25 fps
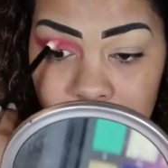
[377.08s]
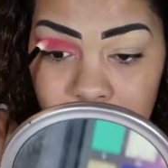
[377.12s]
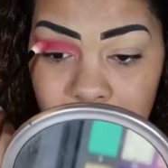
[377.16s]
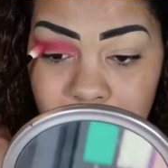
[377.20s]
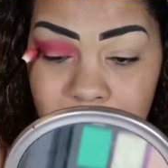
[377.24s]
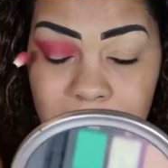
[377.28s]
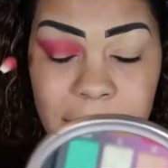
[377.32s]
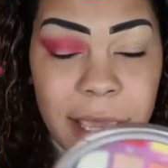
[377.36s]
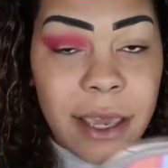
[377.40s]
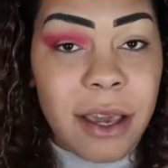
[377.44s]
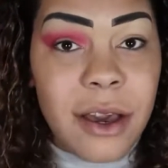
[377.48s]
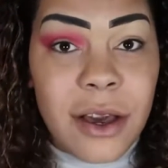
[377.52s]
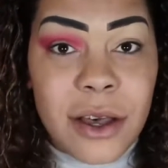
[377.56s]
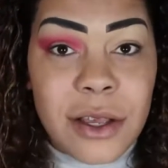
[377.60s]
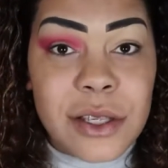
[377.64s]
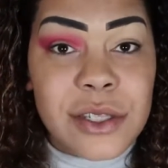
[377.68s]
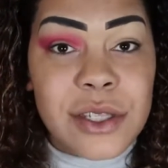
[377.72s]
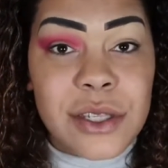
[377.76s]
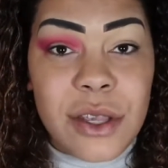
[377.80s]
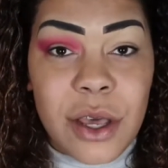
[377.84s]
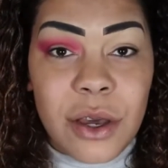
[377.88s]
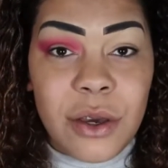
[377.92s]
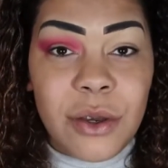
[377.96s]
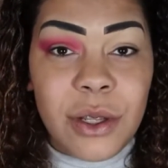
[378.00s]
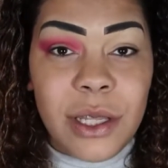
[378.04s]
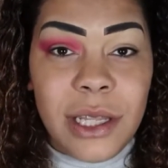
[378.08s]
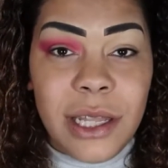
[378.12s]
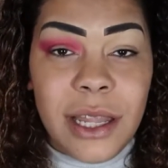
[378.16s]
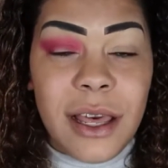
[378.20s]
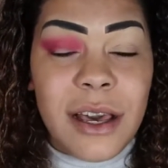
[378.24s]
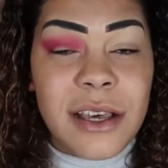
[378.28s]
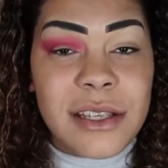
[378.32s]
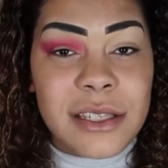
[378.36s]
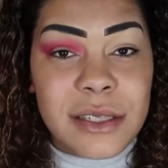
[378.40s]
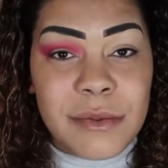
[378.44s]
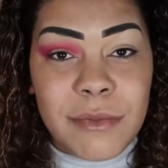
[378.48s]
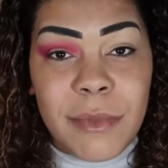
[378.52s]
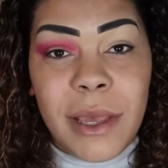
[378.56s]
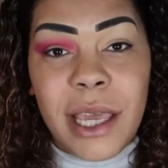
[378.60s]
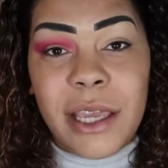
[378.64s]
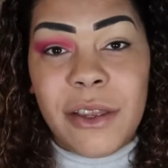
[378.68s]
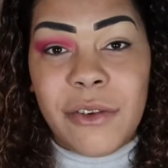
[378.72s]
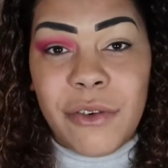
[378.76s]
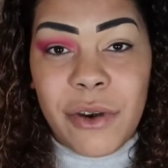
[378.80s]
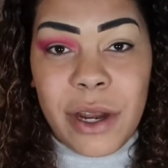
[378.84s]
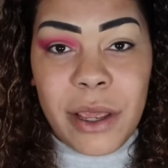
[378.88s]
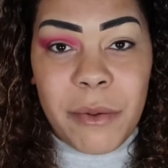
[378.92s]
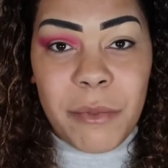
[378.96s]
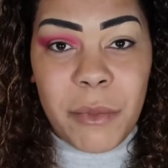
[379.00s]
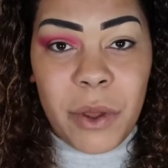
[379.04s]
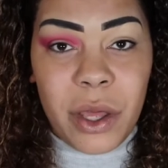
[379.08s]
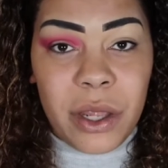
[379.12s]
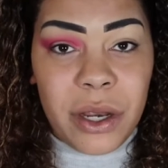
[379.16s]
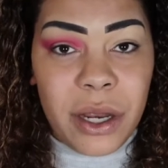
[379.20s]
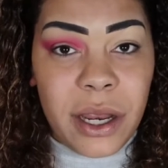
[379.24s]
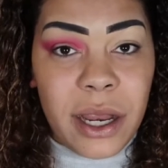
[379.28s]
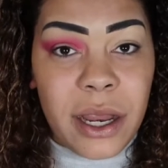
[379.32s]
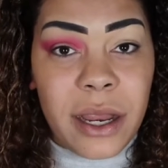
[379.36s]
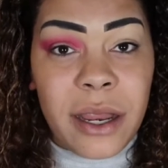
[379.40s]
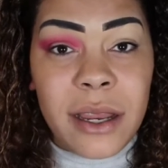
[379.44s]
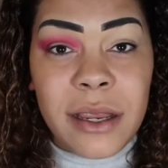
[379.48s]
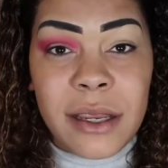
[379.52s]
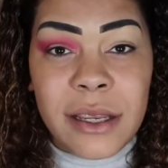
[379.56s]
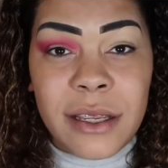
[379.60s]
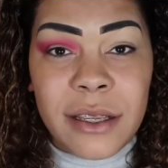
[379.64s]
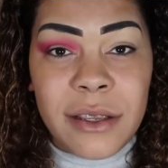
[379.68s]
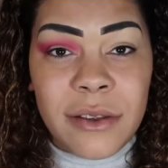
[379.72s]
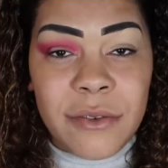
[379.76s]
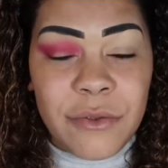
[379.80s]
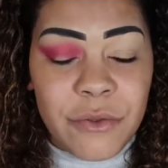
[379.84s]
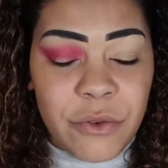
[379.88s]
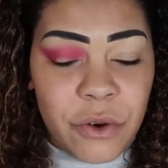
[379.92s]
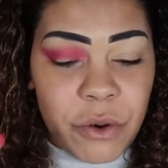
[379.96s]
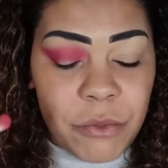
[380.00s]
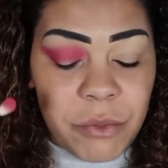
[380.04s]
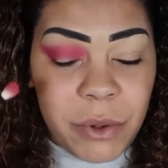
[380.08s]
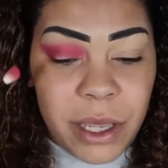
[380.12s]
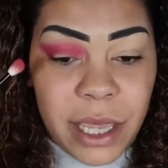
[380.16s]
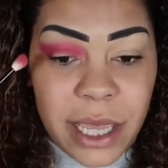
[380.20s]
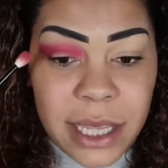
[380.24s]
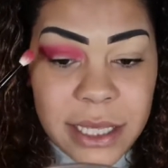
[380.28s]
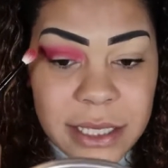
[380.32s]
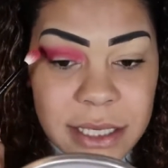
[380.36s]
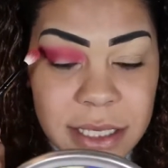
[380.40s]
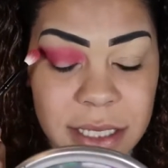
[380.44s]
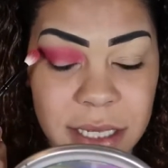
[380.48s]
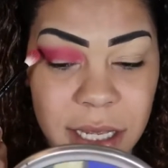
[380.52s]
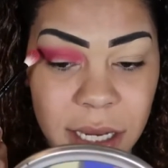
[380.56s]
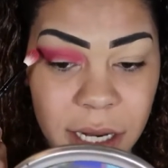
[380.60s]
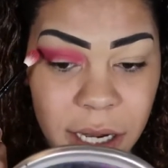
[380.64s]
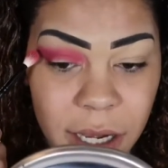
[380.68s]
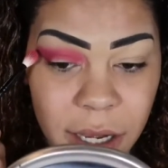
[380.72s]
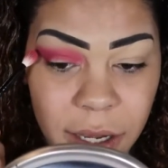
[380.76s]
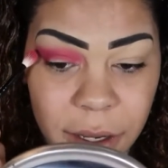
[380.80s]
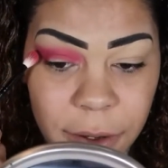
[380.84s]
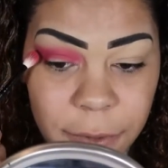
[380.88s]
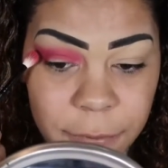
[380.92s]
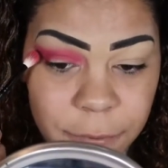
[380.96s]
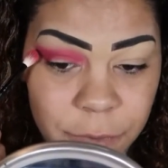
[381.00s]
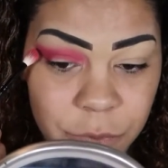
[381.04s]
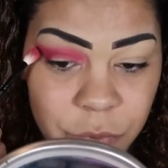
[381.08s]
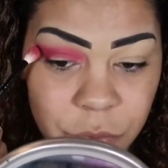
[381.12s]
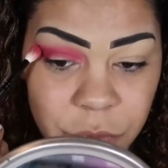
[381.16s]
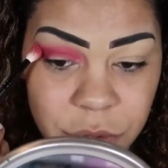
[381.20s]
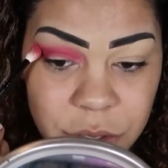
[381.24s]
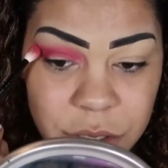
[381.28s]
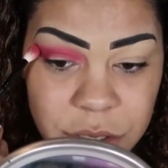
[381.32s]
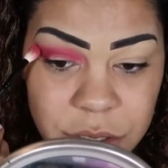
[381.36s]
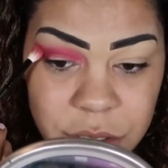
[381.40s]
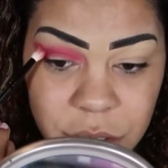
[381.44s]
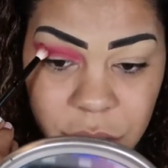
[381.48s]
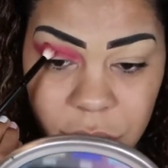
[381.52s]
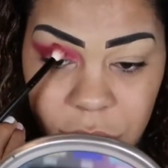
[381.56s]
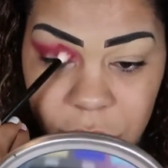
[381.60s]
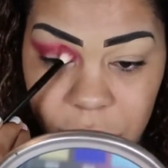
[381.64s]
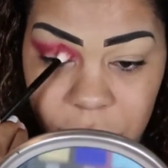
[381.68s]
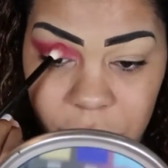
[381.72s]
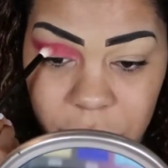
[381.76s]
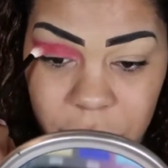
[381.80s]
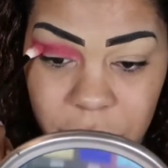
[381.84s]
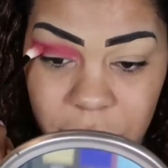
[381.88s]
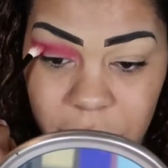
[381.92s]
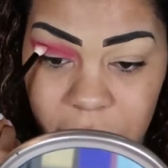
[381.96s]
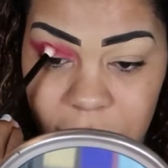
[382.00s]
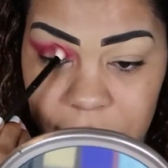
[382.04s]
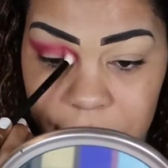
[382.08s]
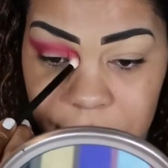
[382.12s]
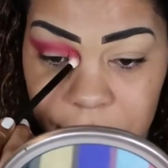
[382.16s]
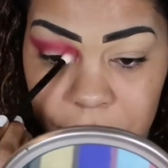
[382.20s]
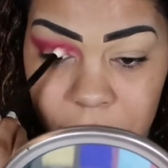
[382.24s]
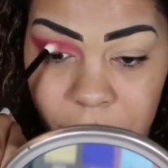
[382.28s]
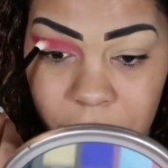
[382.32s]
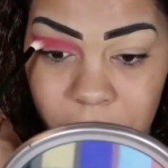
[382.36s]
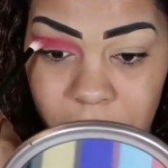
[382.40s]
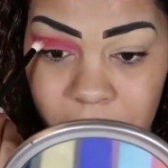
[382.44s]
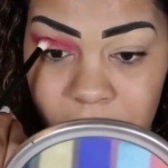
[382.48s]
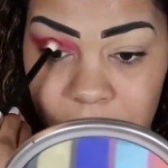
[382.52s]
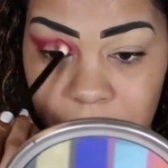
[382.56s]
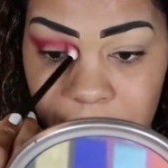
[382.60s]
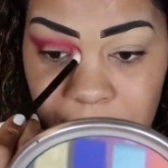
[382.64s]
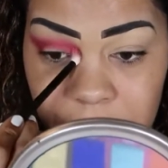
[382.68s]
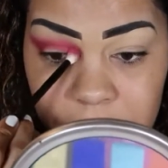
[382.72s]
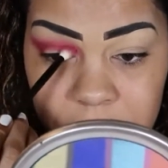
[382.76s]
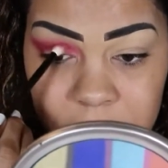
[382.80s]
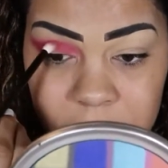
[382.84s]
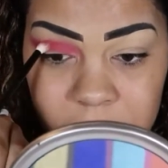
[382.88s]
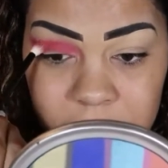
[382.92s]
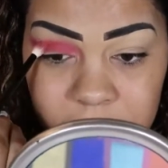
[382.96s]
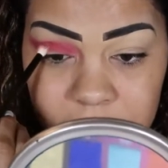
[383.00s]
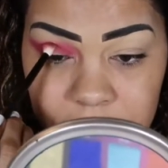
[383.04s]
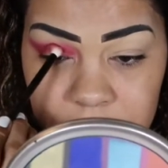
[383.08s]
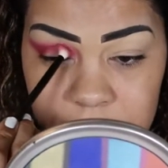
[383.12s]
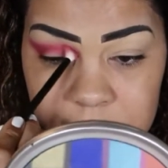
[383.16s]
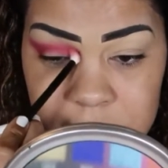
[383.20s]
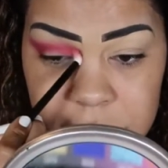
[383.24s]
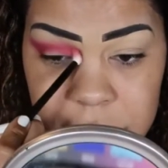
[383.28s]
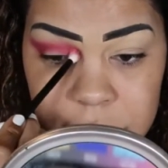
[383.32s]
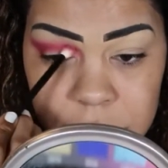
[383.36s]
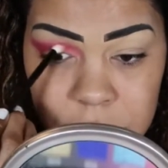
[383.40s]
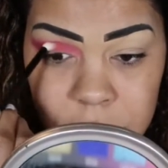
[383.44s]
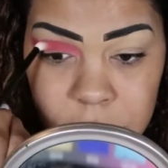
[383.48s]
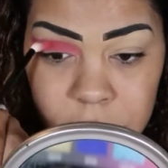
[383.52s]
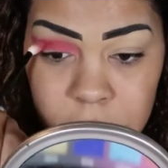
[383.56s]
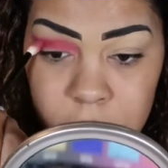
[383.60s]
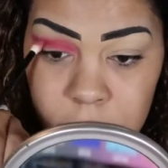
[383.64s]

I also lost my grandmother from cancer, so I know how hard it is.